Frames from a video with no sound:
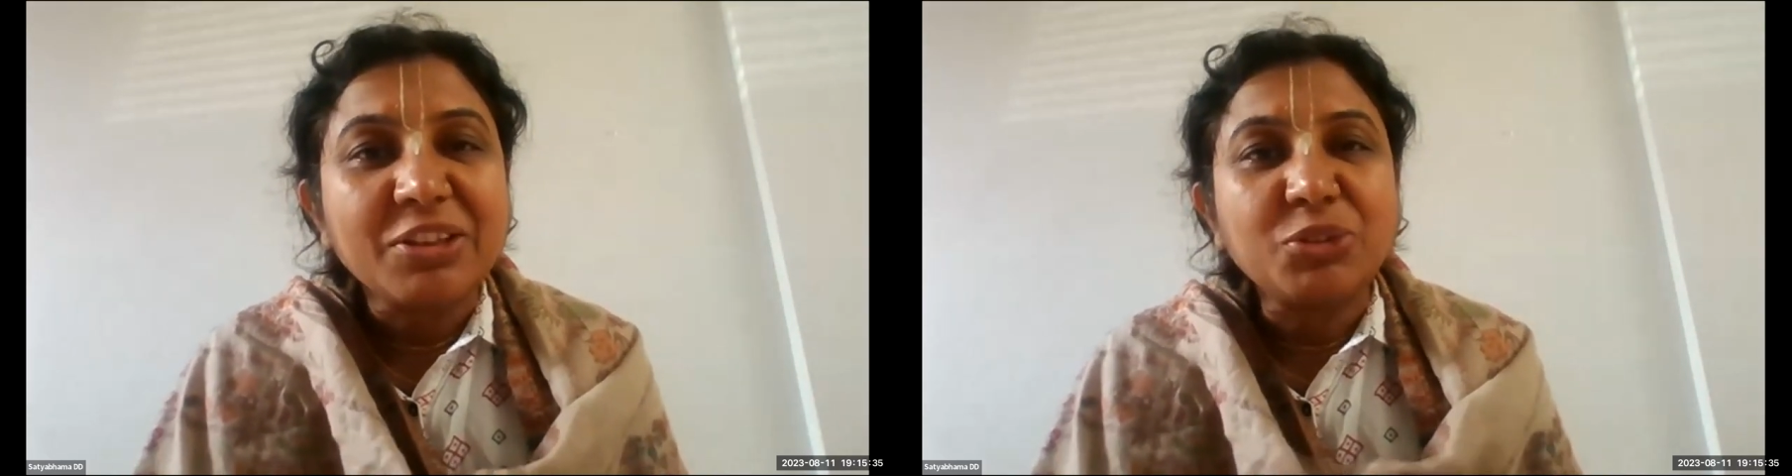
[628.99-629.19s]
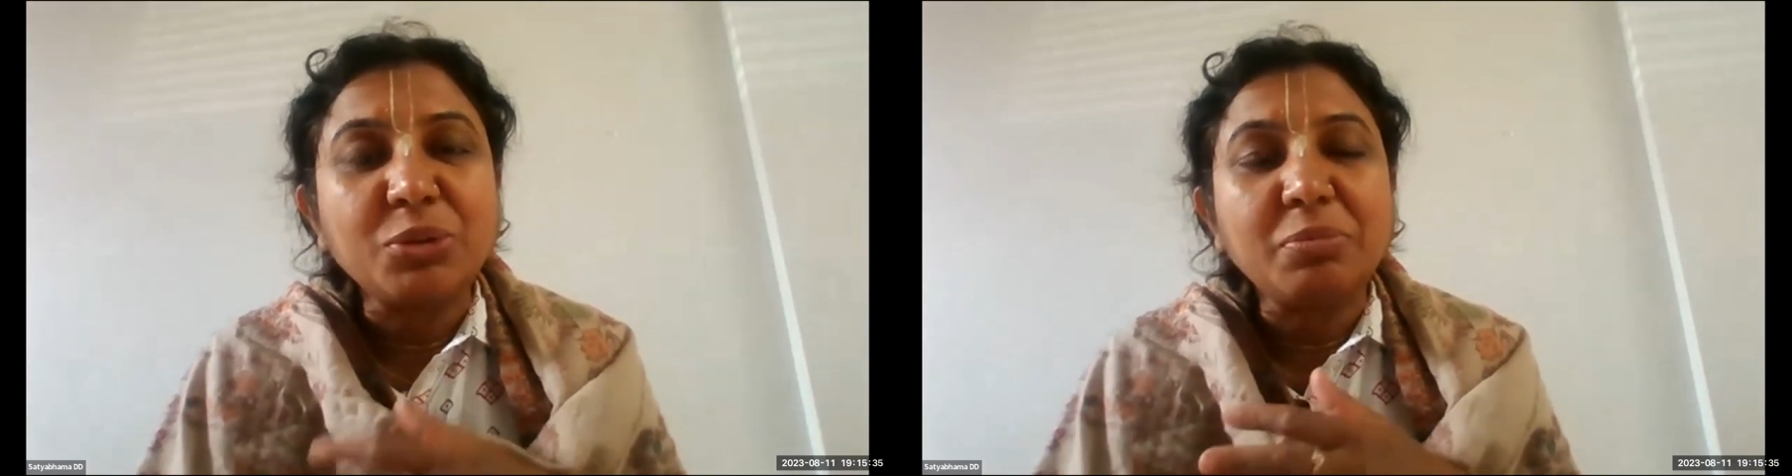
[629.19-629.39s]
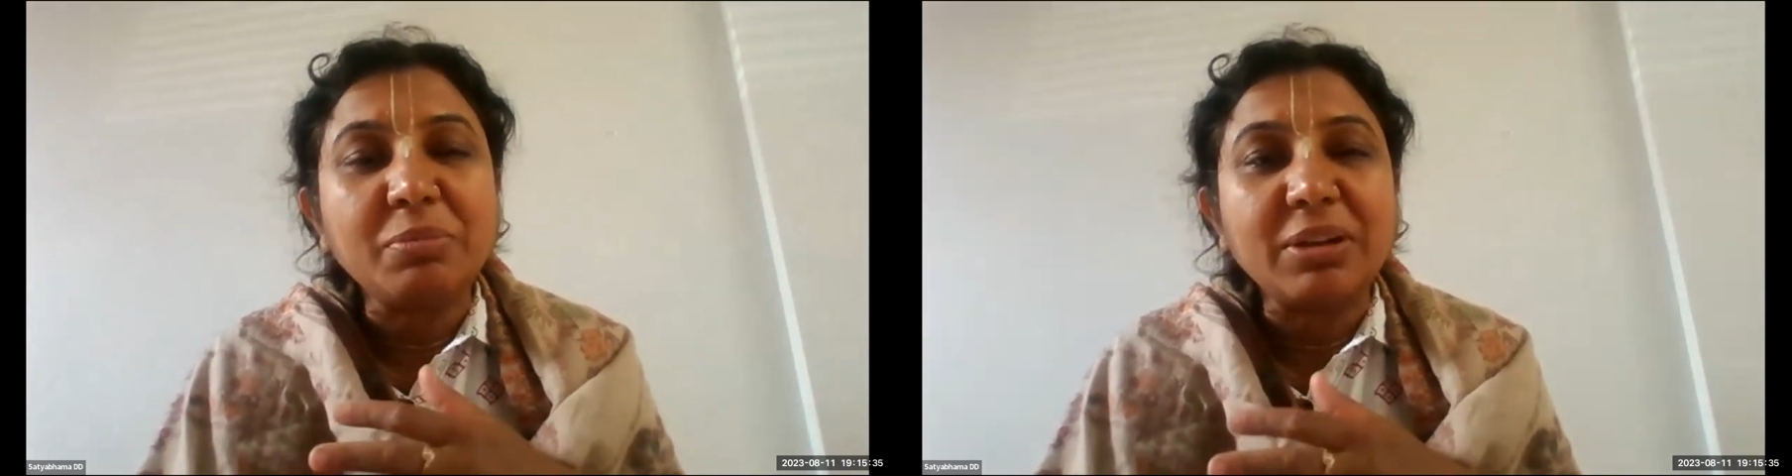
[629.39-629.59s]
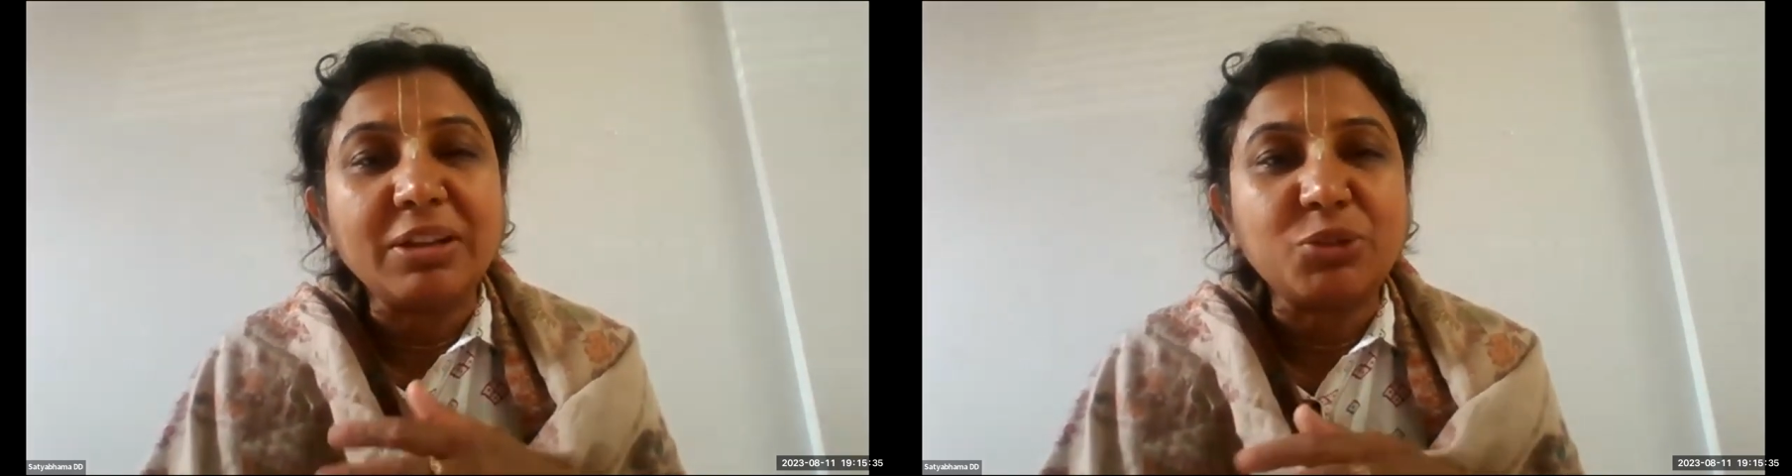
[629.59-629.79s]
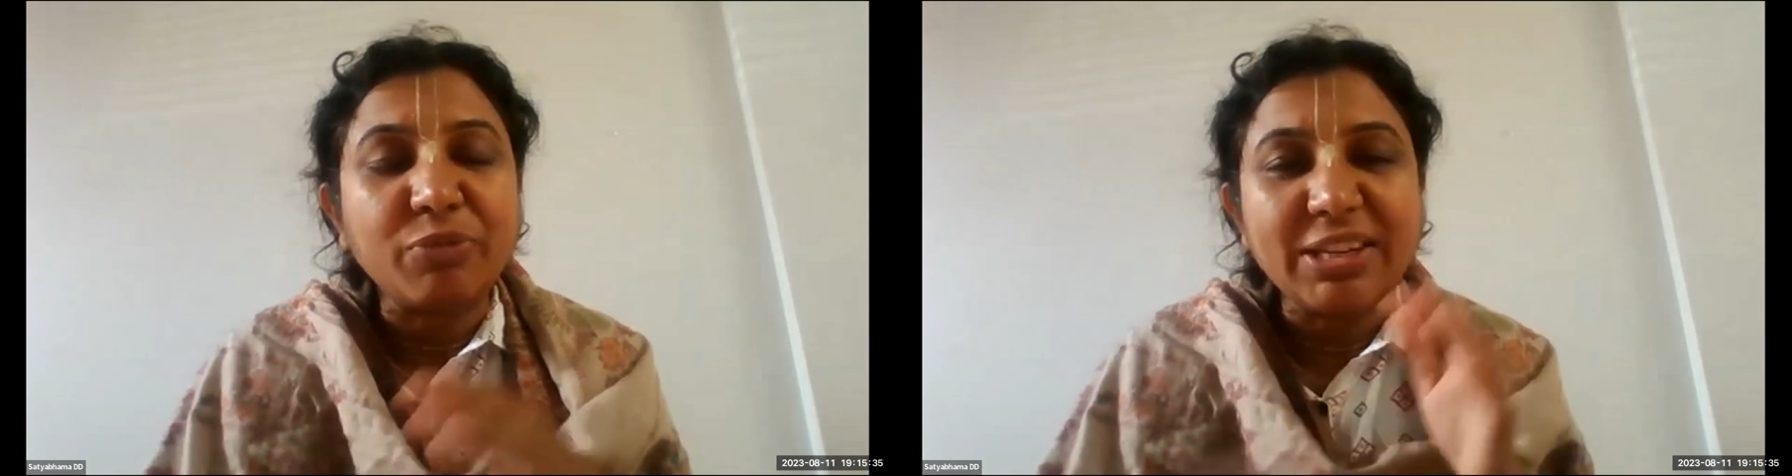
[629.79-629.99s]
So
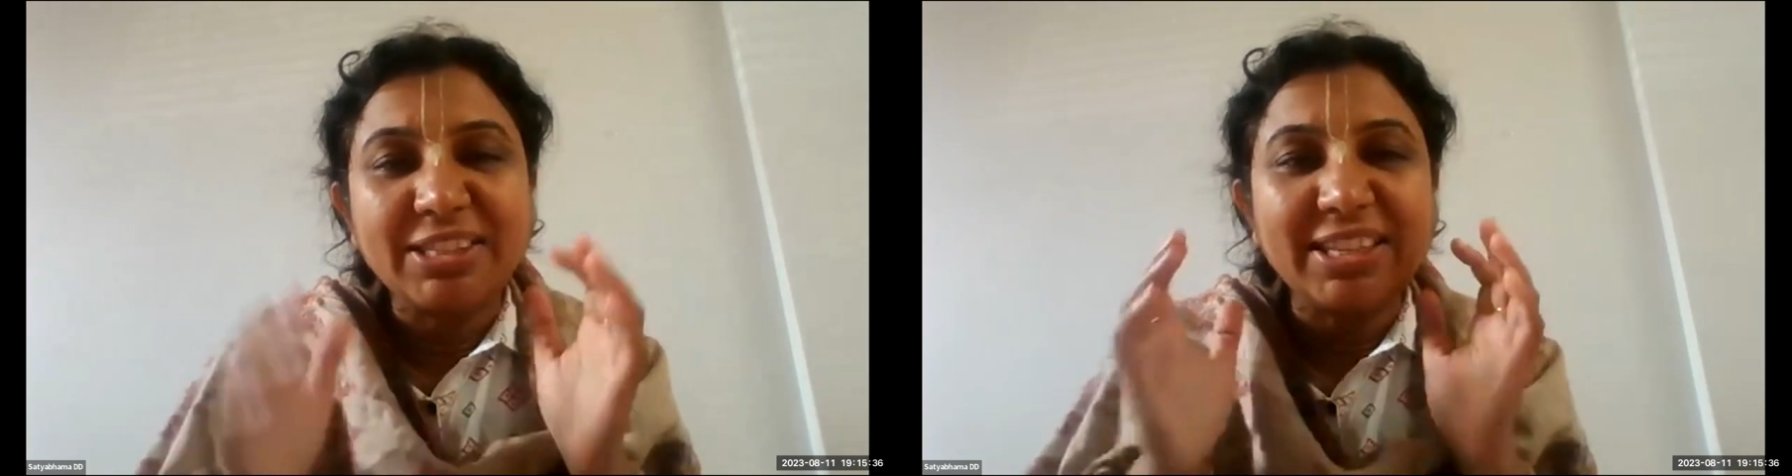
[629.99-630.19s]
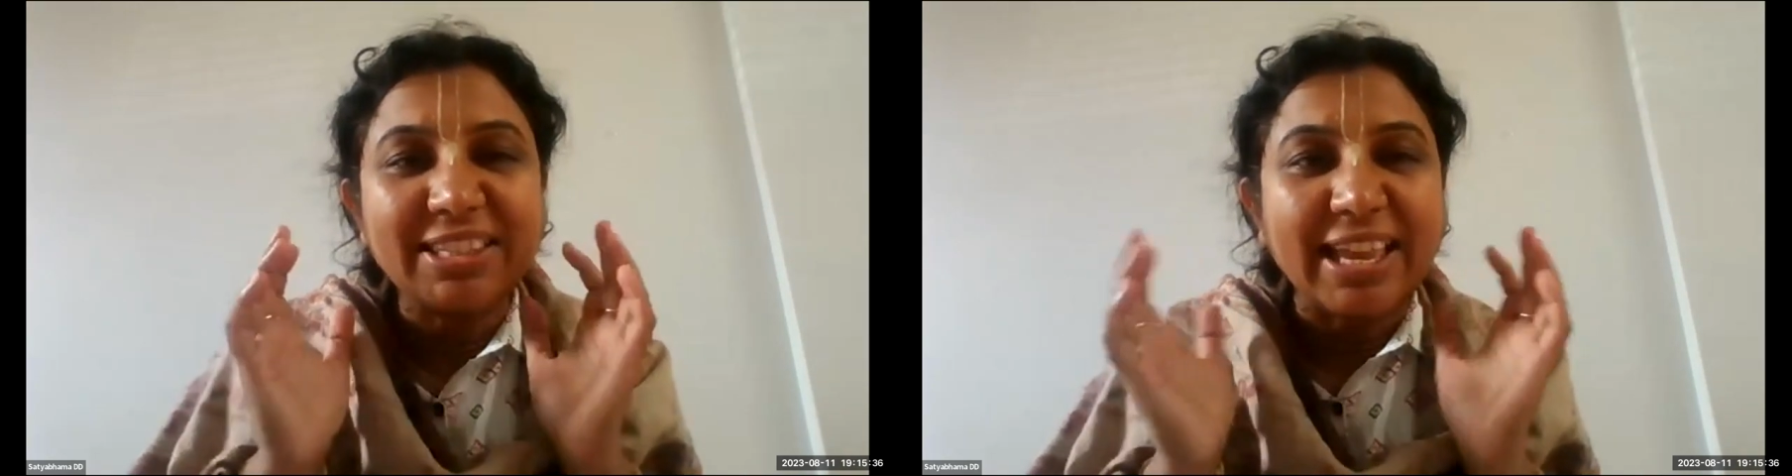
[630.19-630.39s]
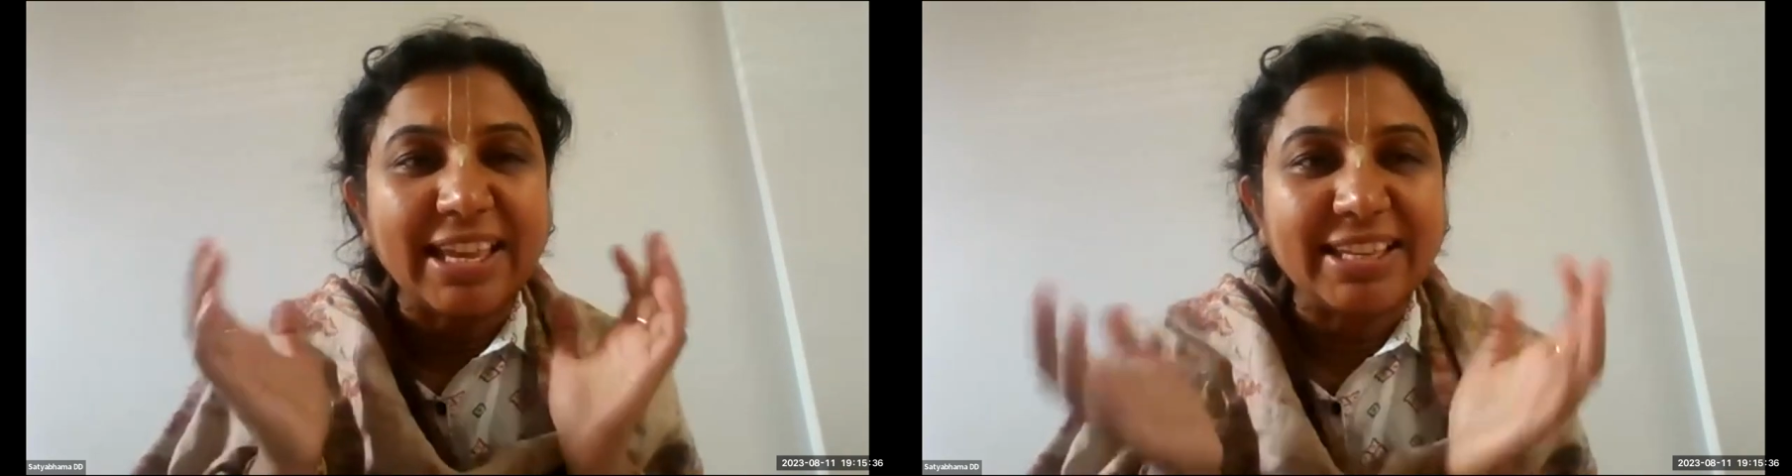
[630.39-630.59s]
when it says